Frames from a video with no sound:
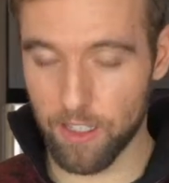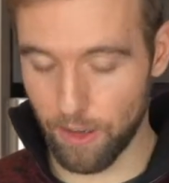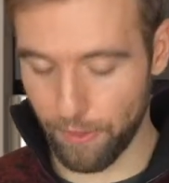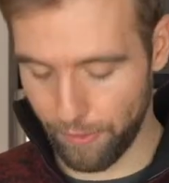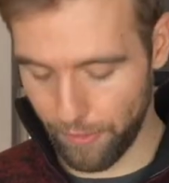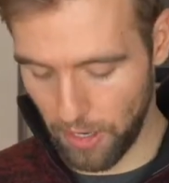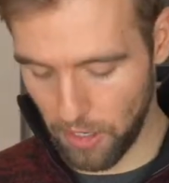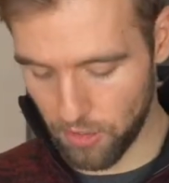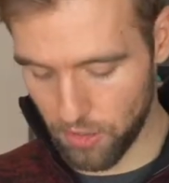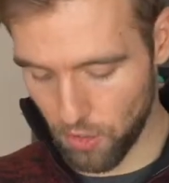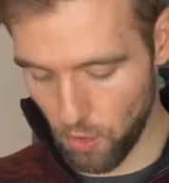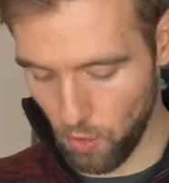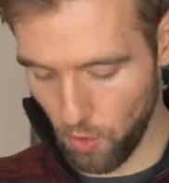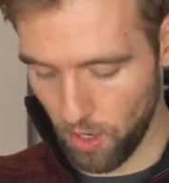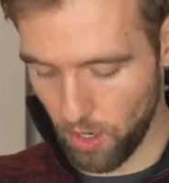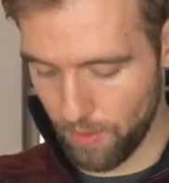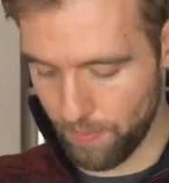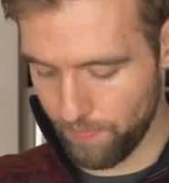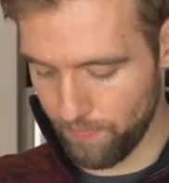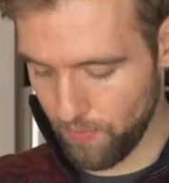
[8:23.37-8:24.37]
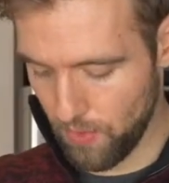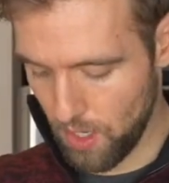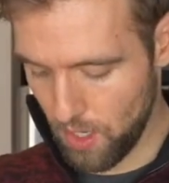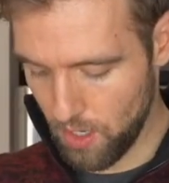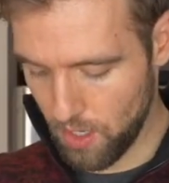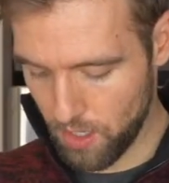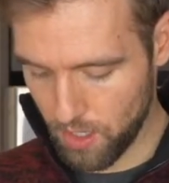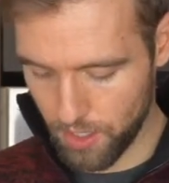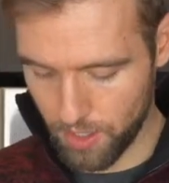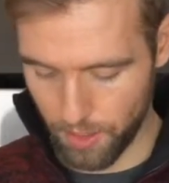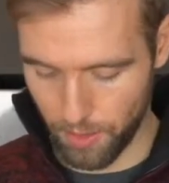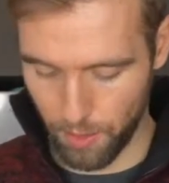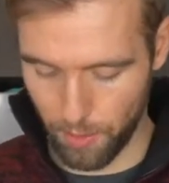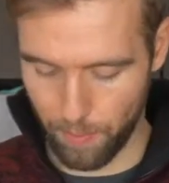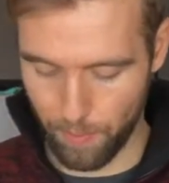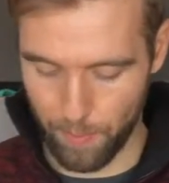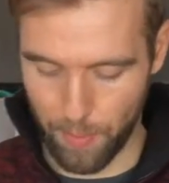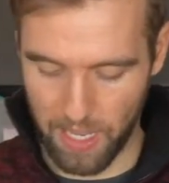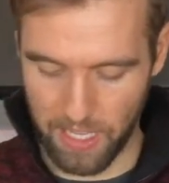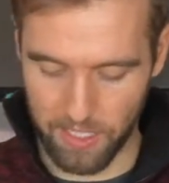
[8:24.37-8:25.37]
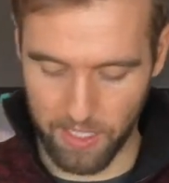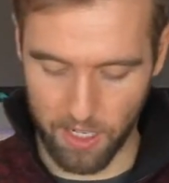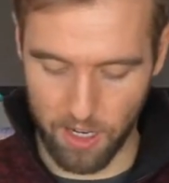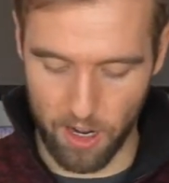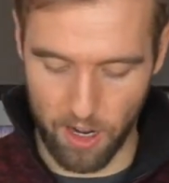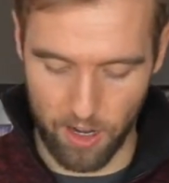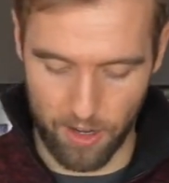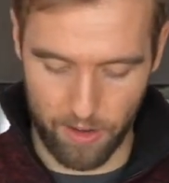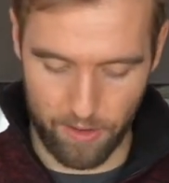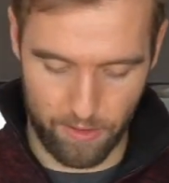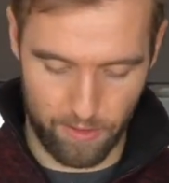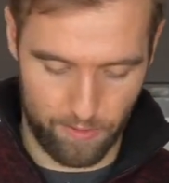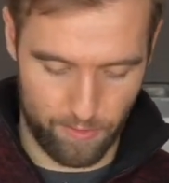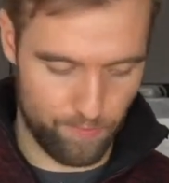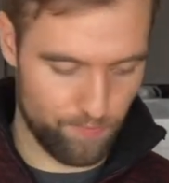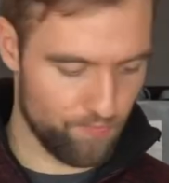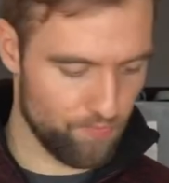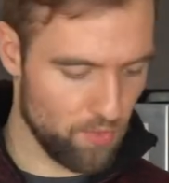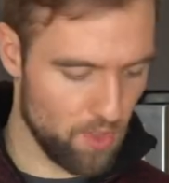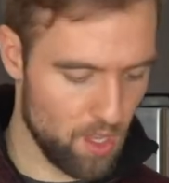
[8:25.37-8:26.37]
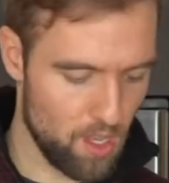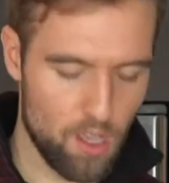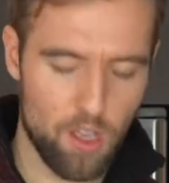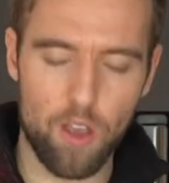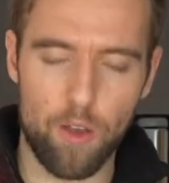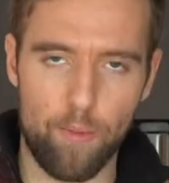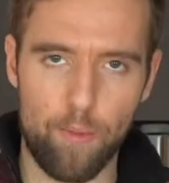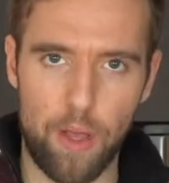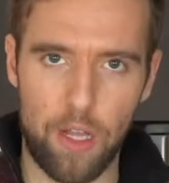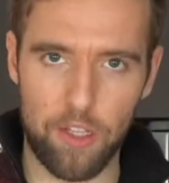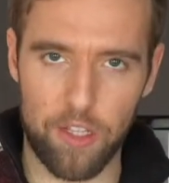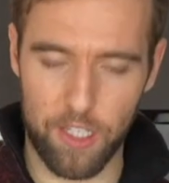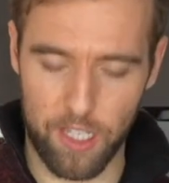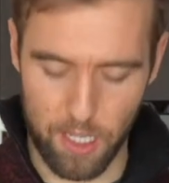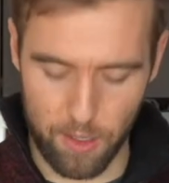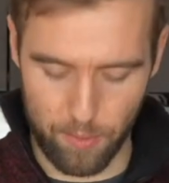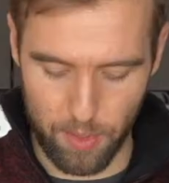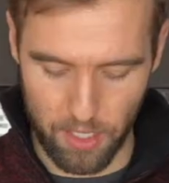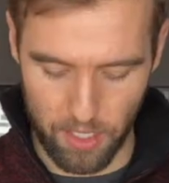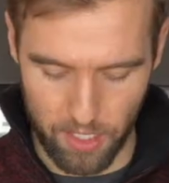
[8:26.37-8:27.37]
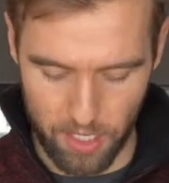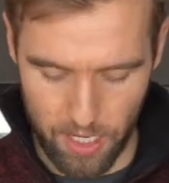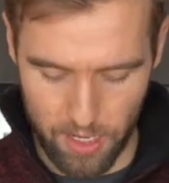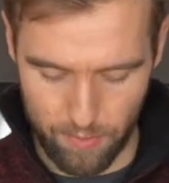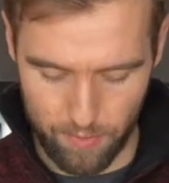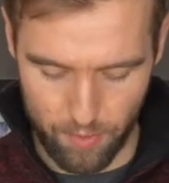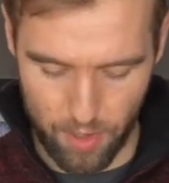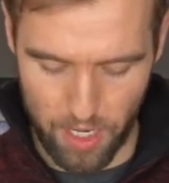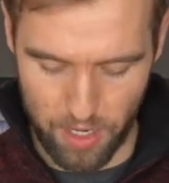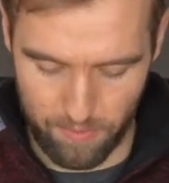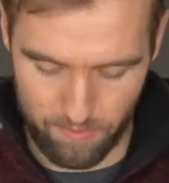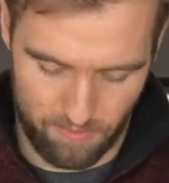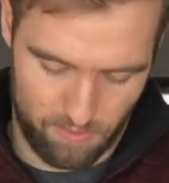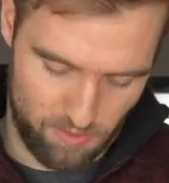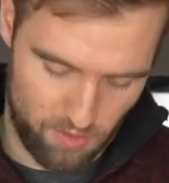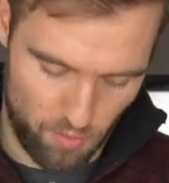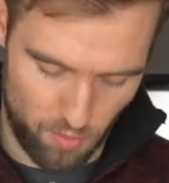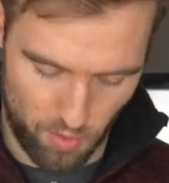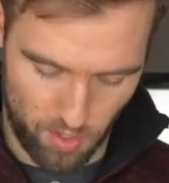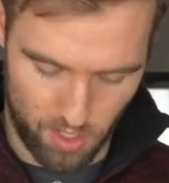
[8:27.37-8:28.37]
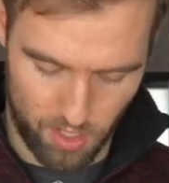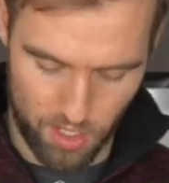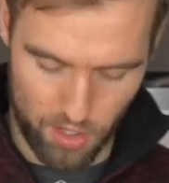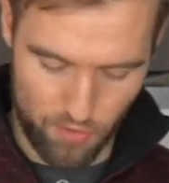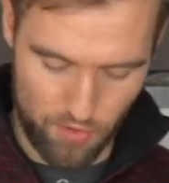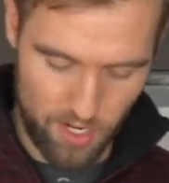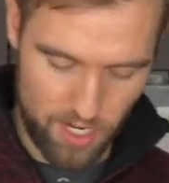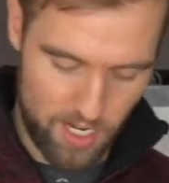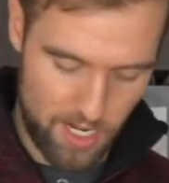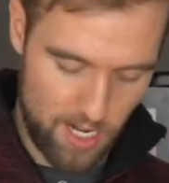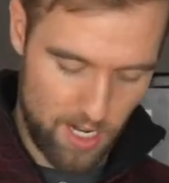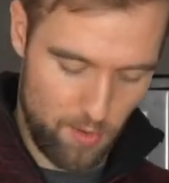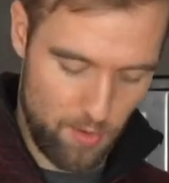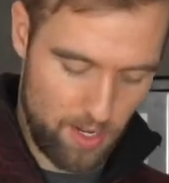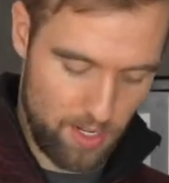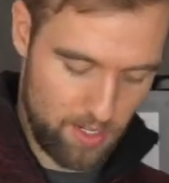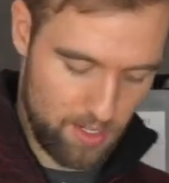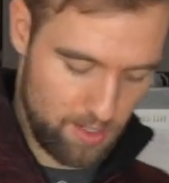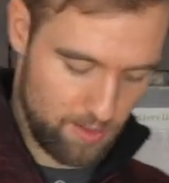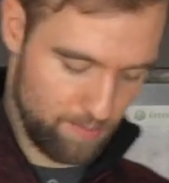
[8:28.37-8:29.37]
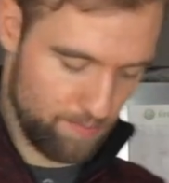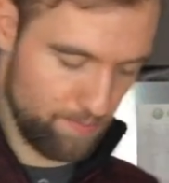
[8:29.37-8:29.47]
a fair score to base it on melting ability, but we're doing it anyways.